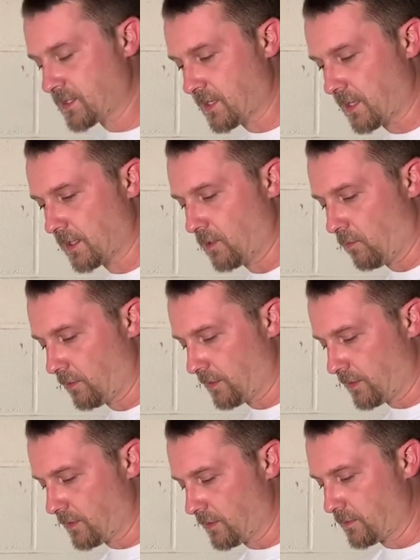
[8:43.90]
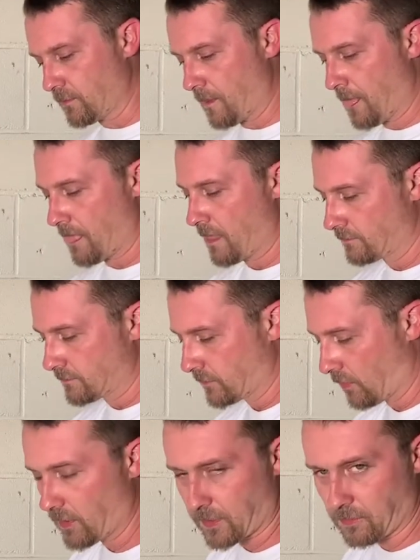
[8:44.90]
thing you want to do,
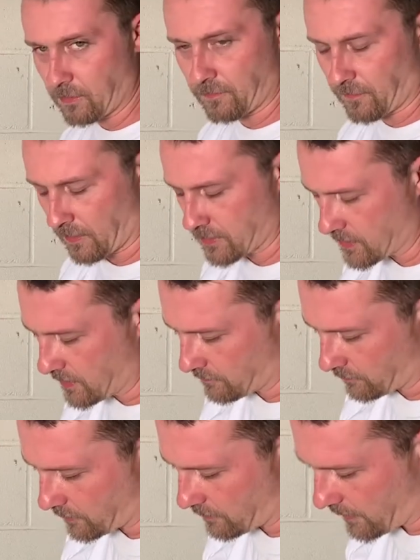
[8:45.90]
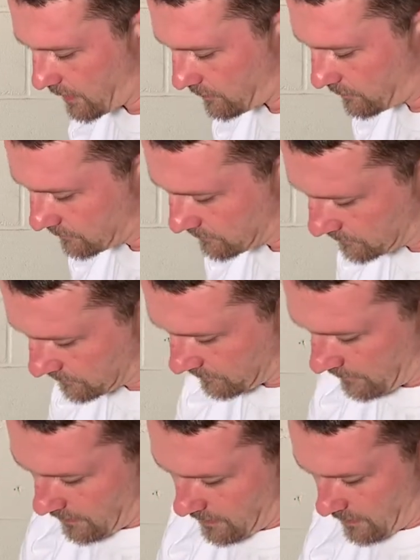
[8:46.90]
or you can do it first, it doesn't really matter,
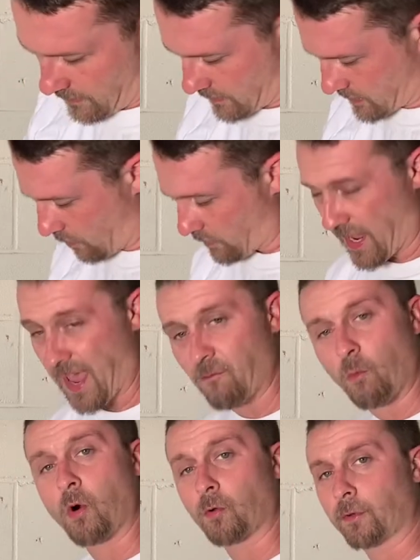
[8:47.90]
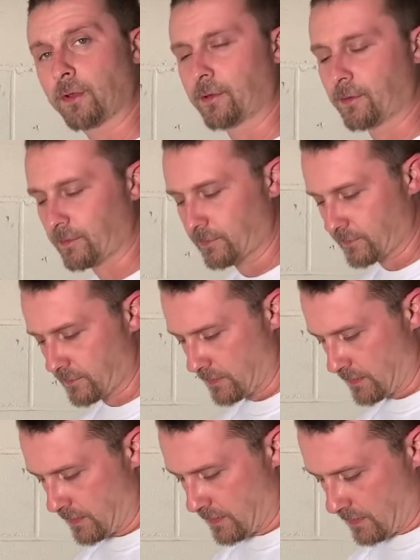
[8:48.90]
because I already have water in here.
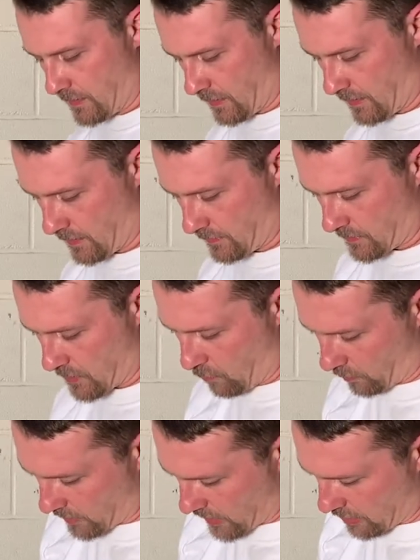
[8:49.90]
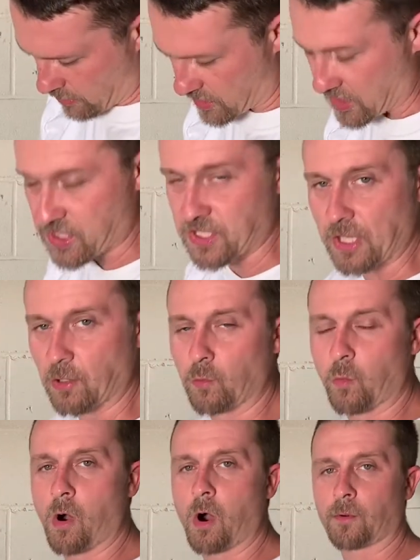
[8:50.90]
You want to use distilled
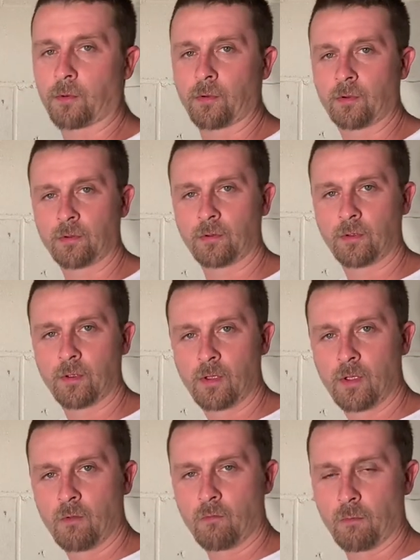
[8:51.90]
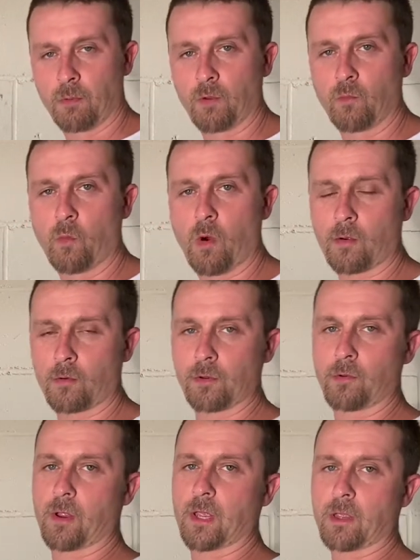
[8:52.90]
water when putting water in
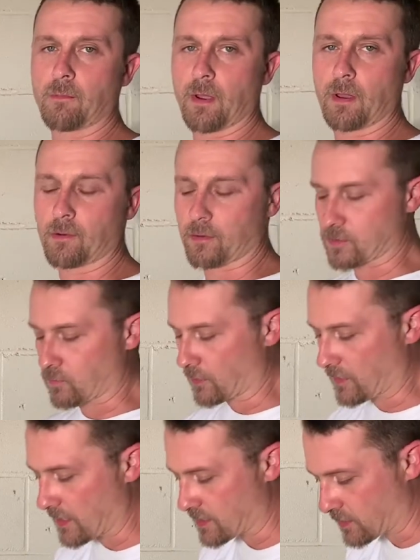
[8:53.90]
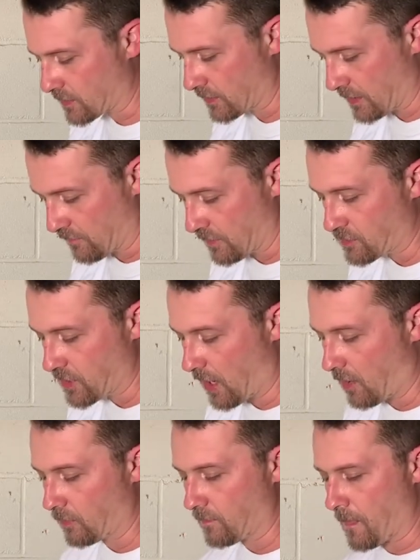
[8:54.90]
your incubator, because if you don't,